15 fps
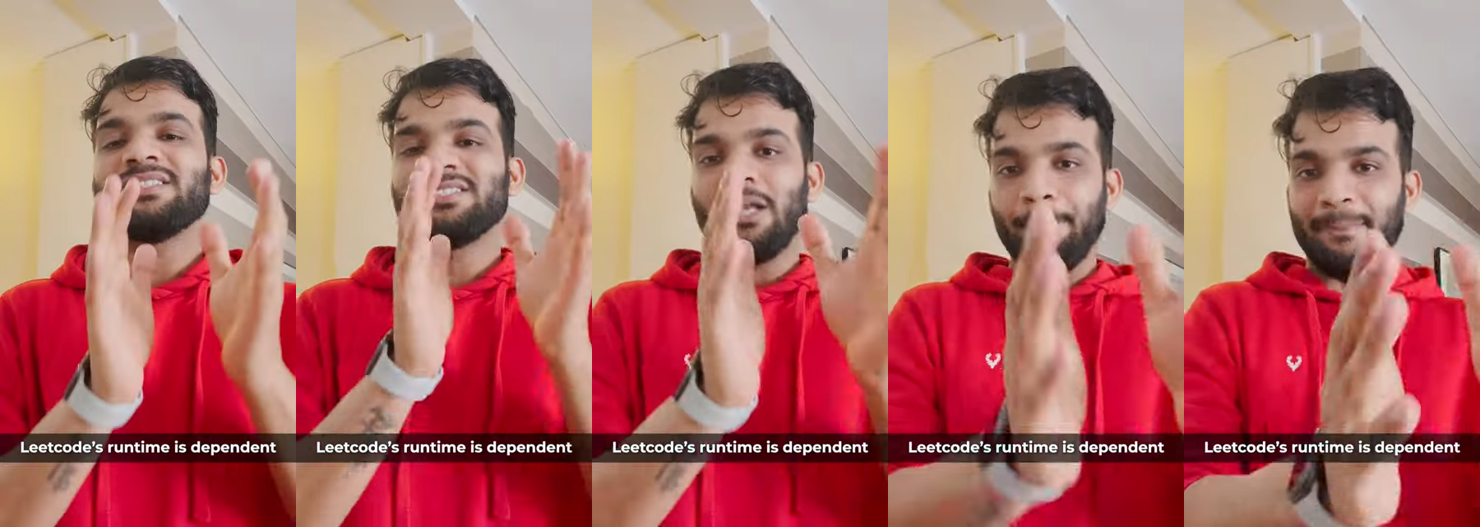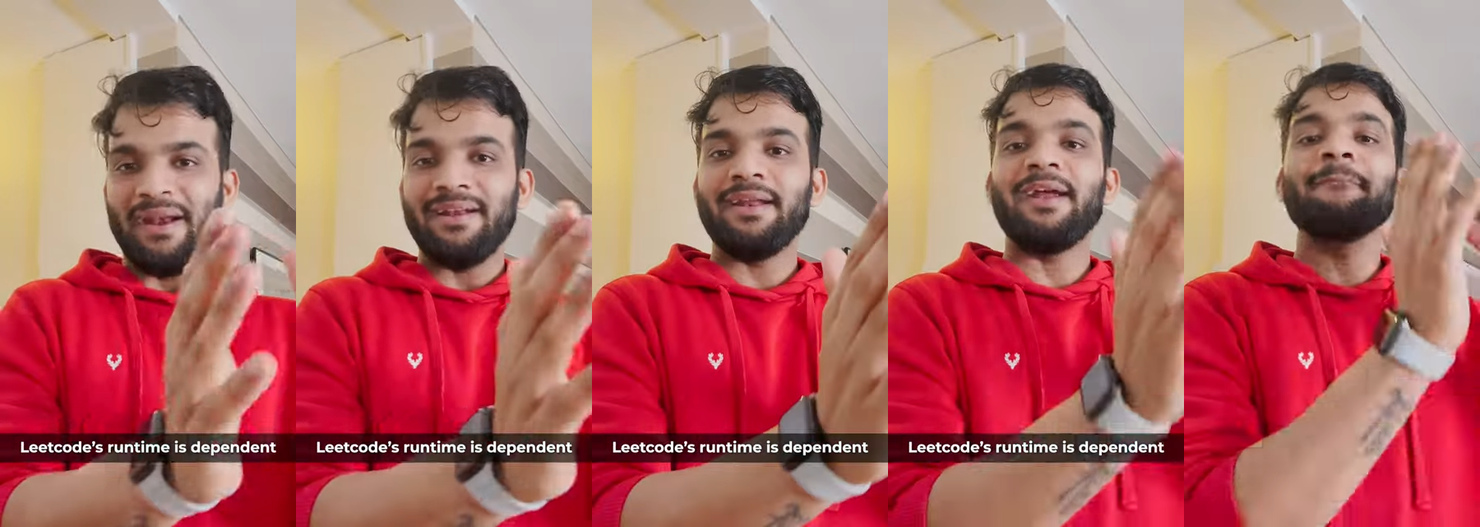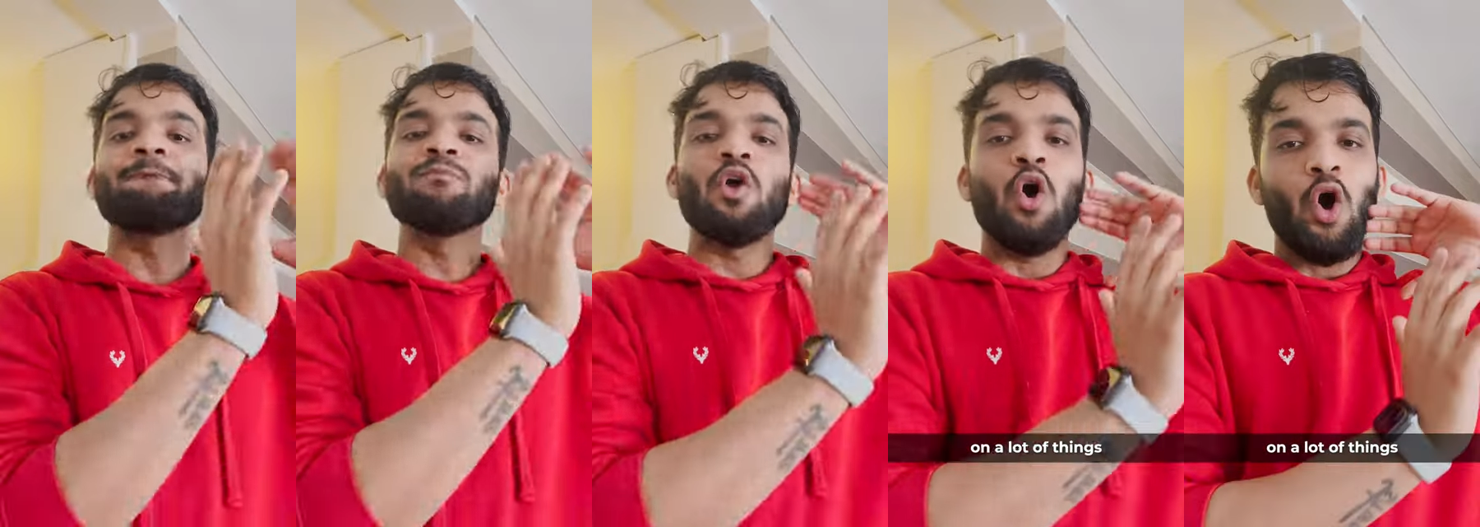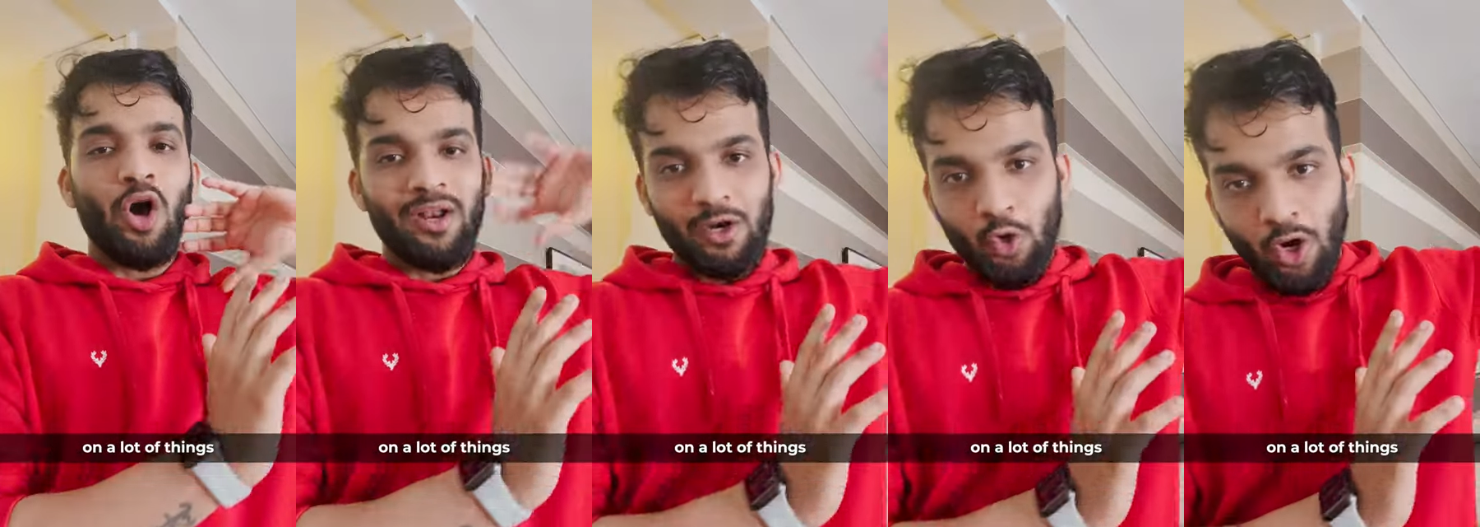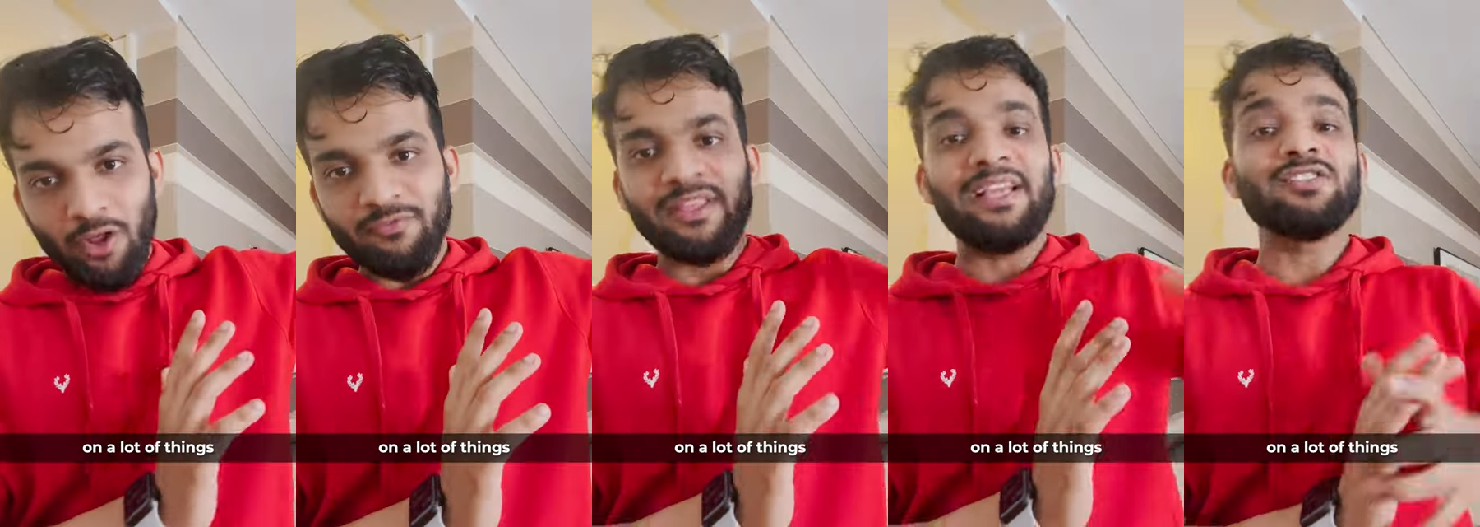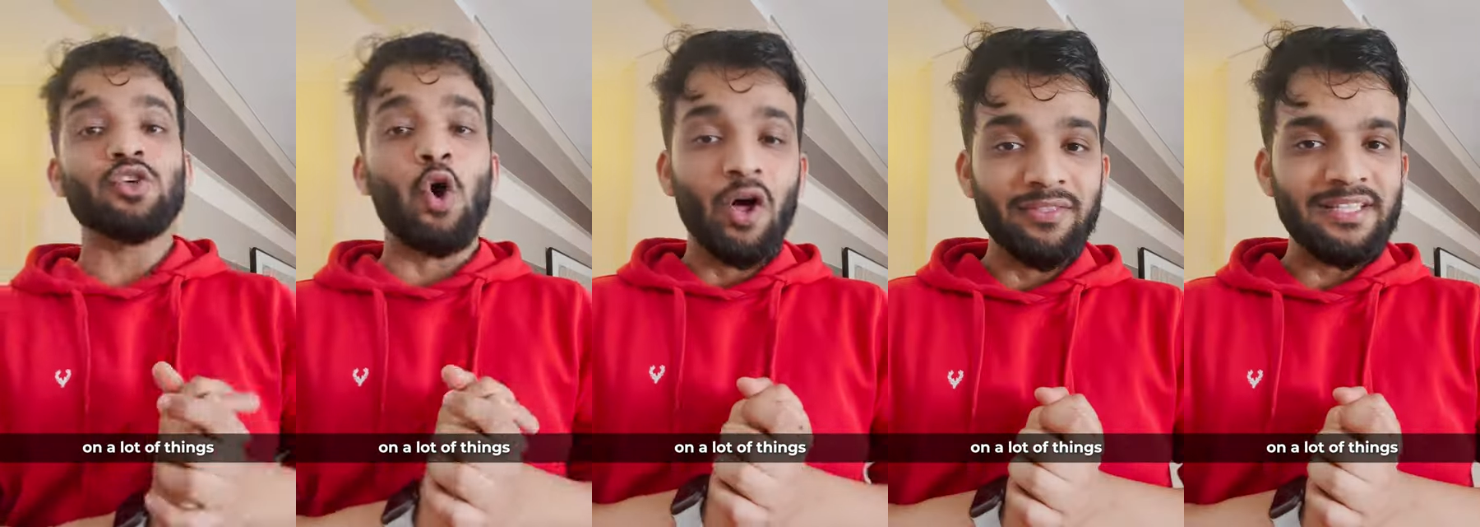is dependent on a lot of things
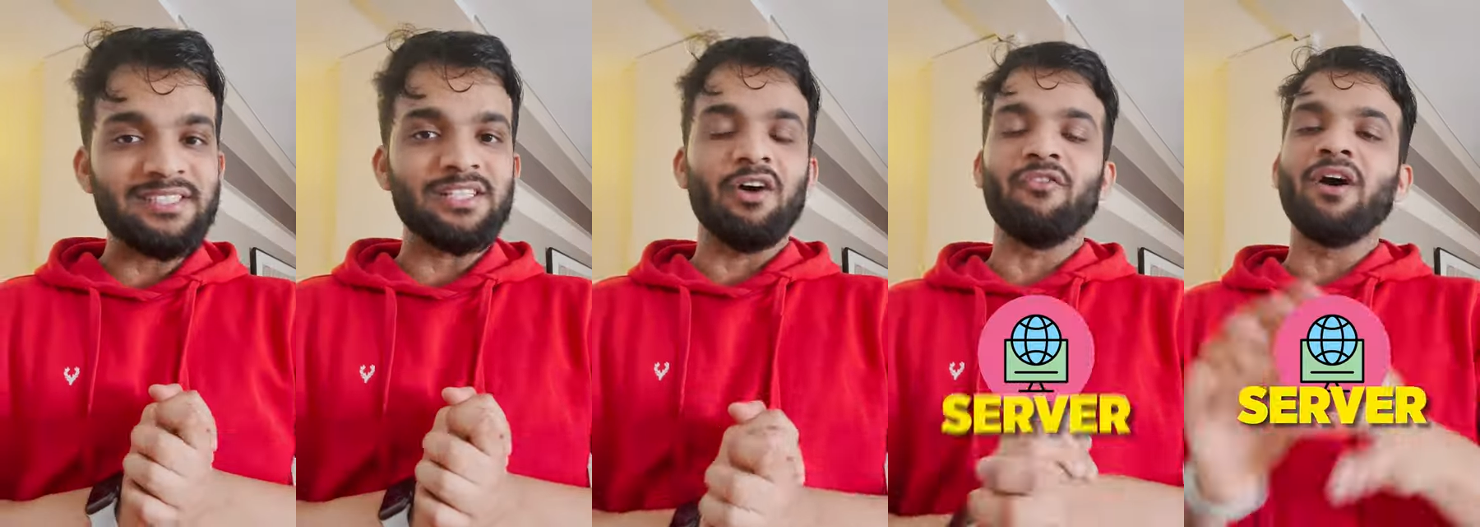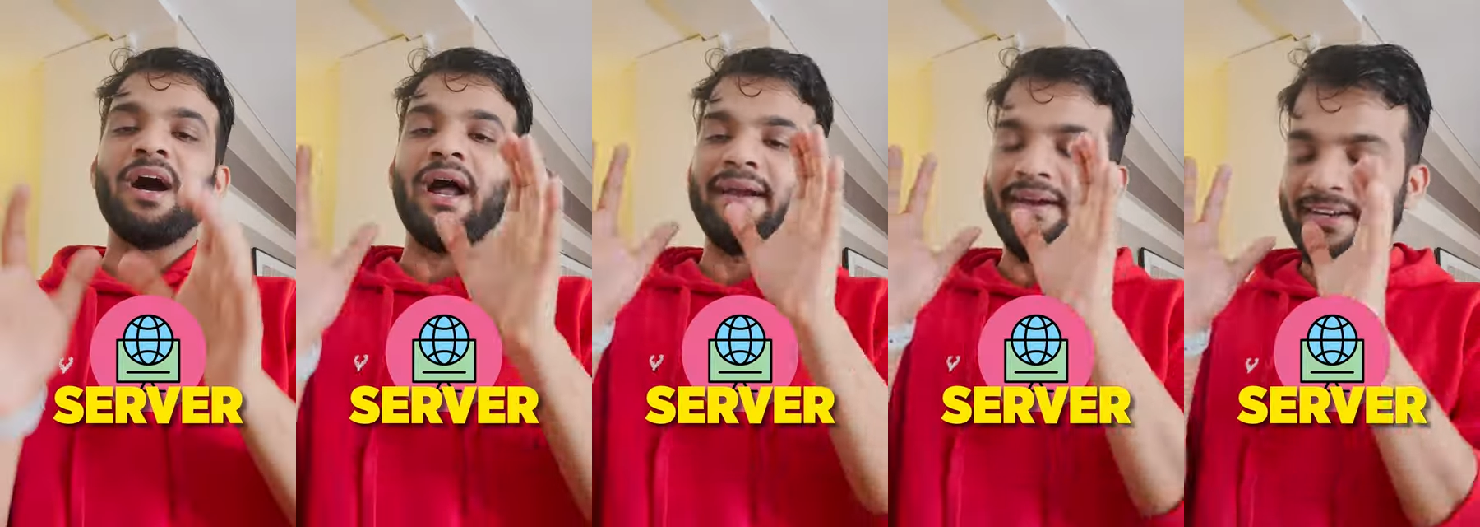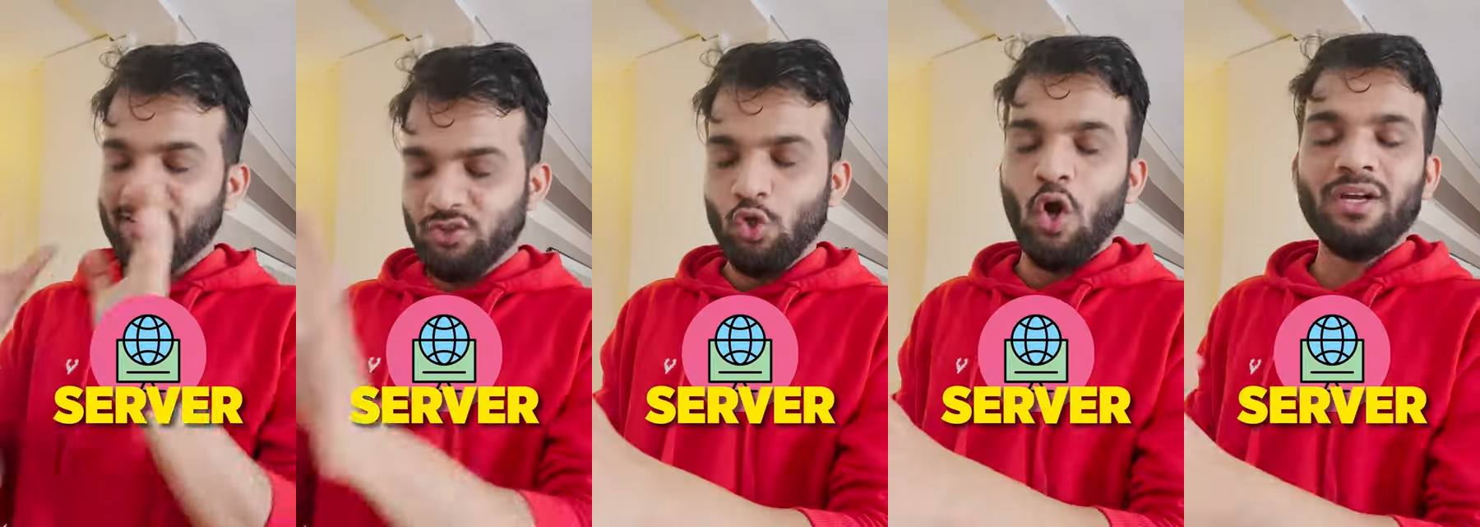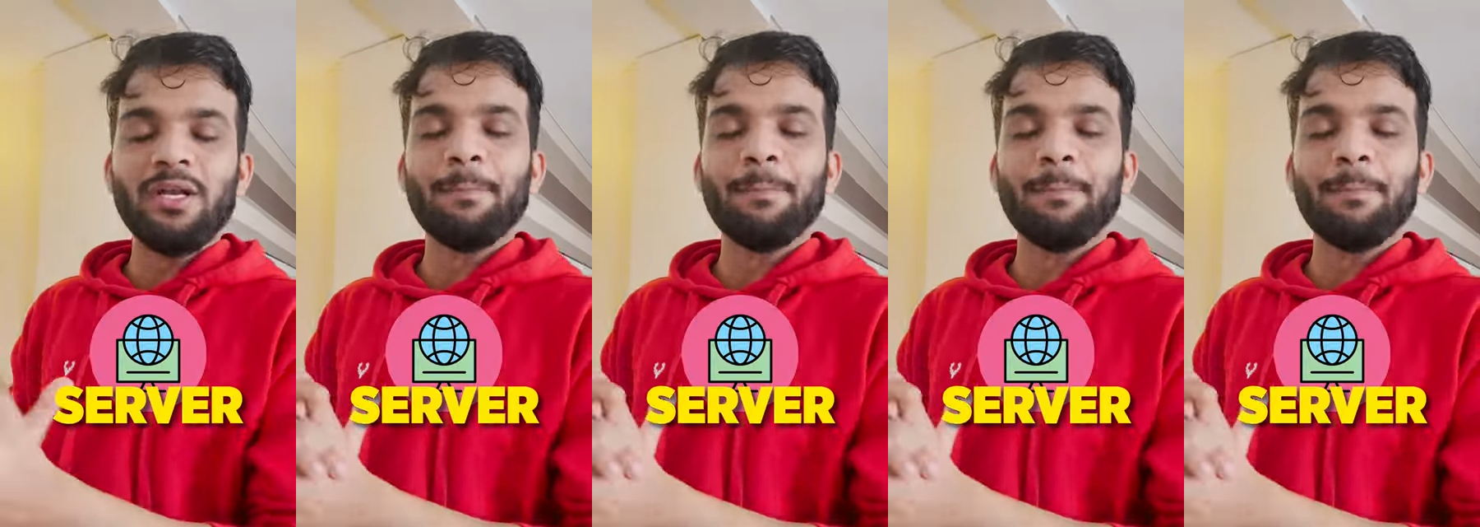on the server and it is not